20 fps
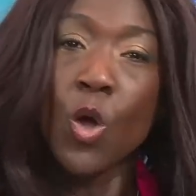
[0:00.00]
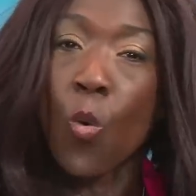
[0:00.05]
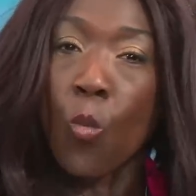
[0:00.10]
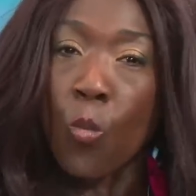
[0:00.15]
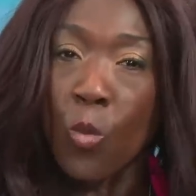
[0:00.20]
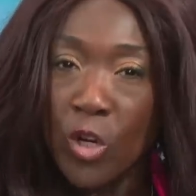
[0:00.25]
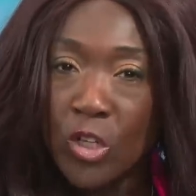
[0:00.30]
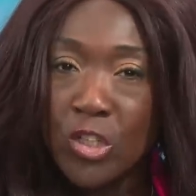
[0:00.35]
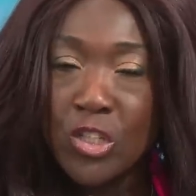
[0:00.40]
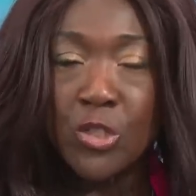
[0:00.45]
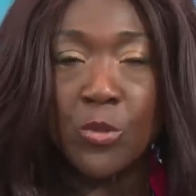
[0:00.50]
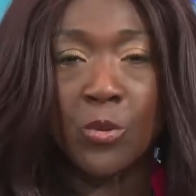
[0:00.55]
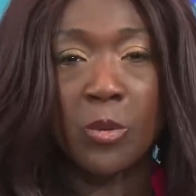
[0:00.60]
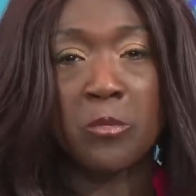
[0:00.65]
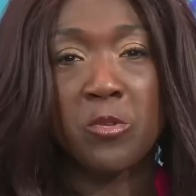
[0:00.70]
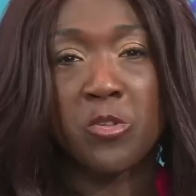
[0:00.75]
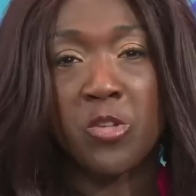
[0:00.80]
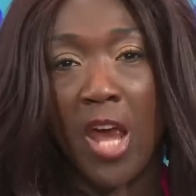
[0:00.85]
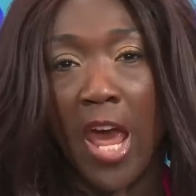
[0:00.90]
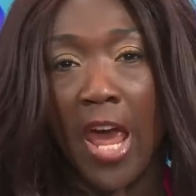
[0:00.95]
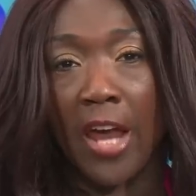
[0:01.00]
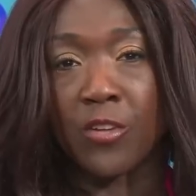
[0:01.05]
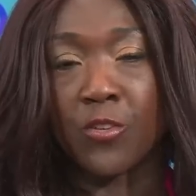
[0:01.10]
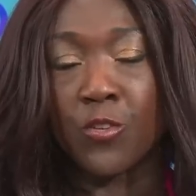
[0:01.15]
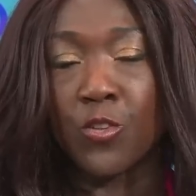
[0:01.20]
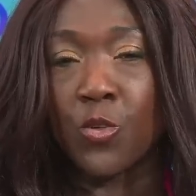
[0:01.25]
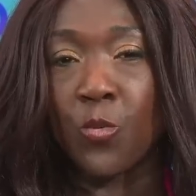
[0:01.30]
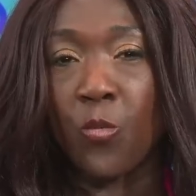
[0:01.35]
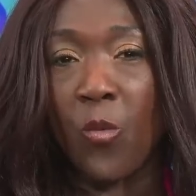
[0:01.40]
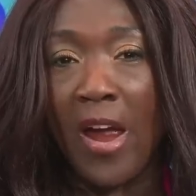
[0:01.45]
would you
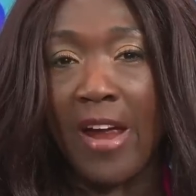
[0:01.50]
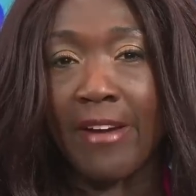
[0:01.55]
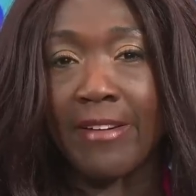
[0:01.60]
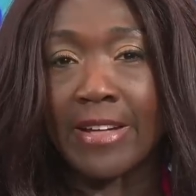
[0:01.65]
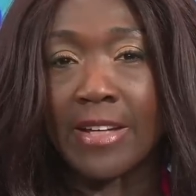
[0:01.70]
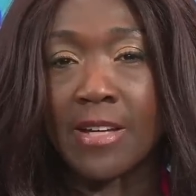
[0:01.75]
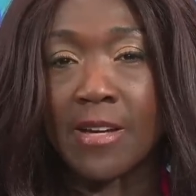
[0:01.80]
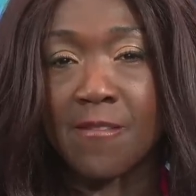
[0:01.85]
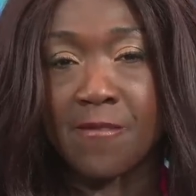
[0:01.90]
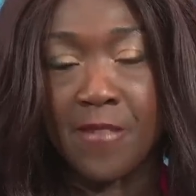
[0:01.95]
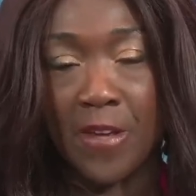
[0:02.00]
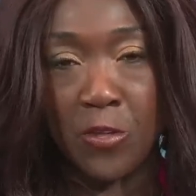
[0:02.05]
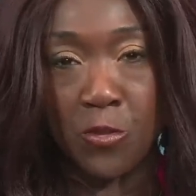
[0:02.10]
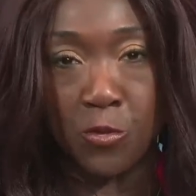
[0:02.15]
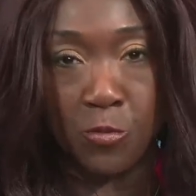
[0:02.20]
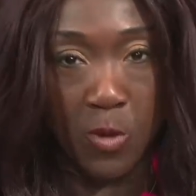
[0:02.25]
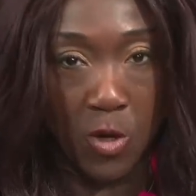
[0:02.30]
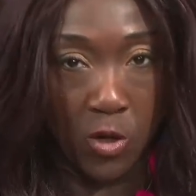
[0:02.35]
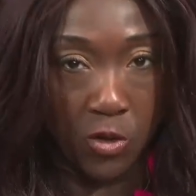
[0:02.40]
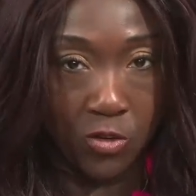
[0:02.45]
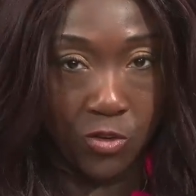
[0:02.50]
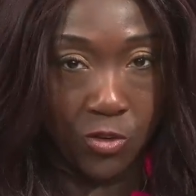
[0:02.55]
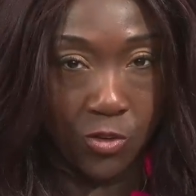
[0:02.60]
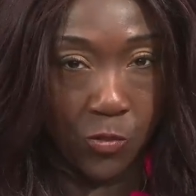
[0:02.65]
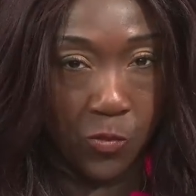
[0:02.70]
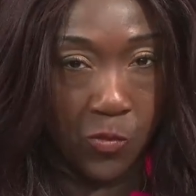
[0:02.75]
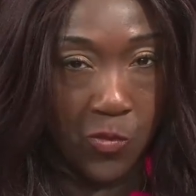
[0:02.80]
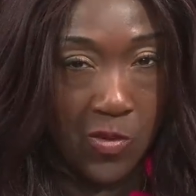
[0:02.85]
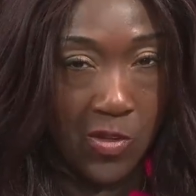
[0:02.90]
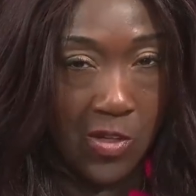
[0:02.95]
object to wearing a face mask?